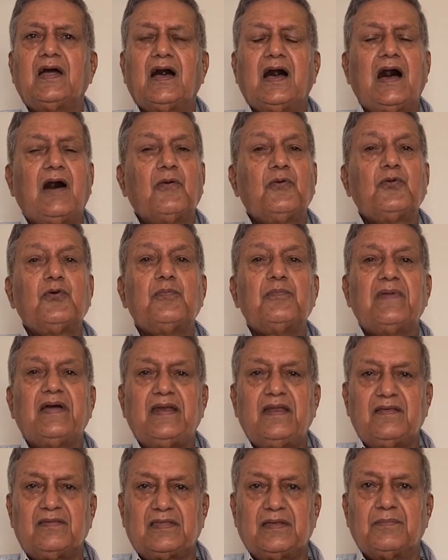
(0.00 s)
how to
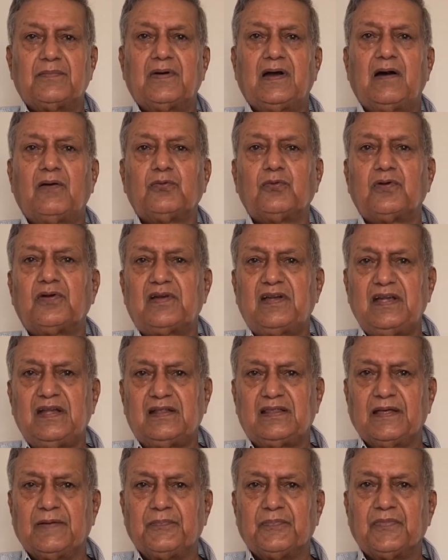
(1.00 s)
manage them, how to
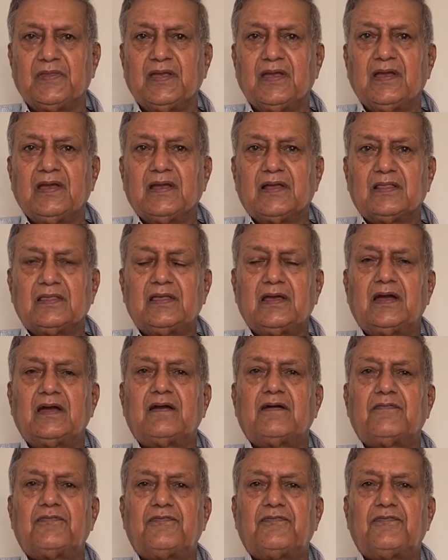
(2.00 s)
treat them. The